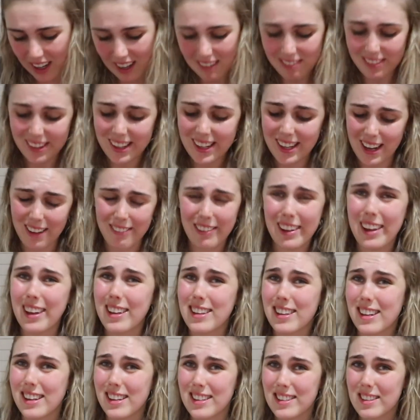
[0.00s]
I feel like
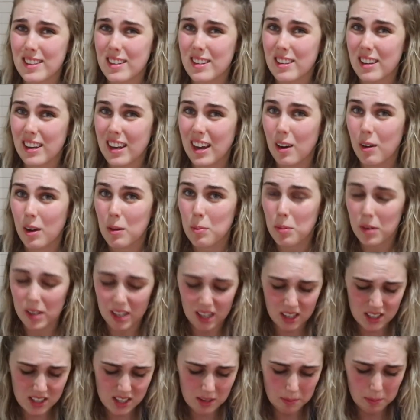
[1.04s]
caviar isn't how I
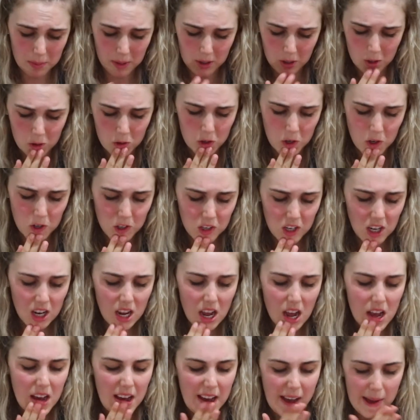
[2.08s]
pronounce it, but who knows.
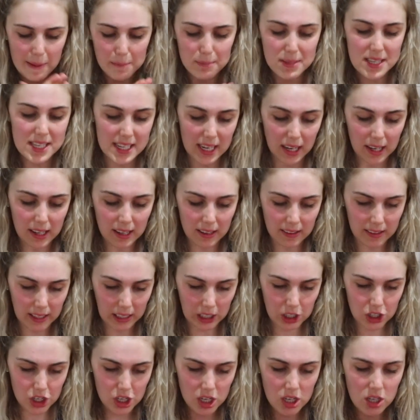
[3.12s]
Stick
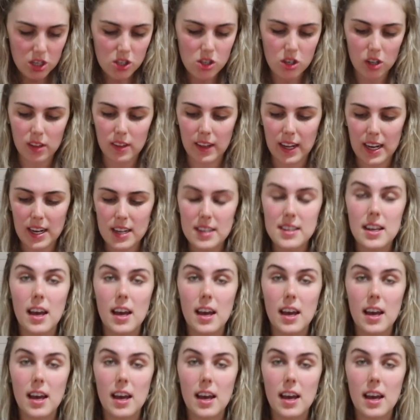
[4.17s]
collection. So these